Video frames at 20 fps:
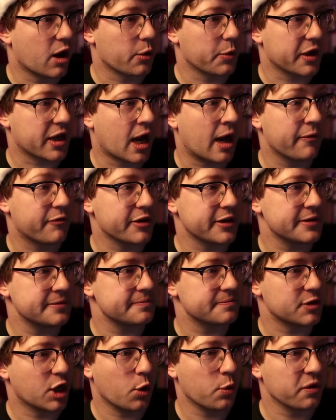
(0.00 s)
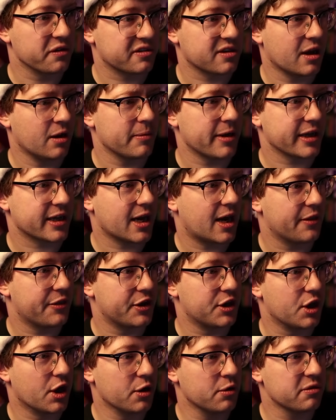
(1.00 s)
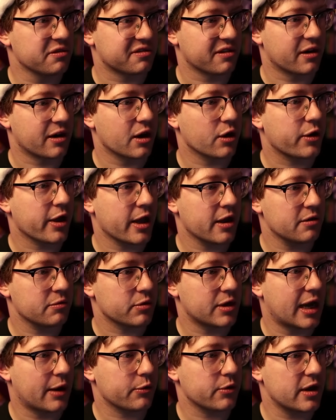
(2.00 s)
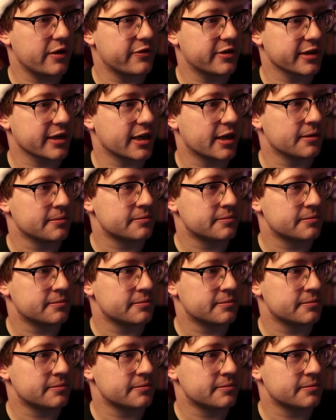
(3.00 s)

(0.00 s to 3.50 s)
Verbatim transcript: we, are we confident? No one's, oh my God, the no's are, okay, for now we're evening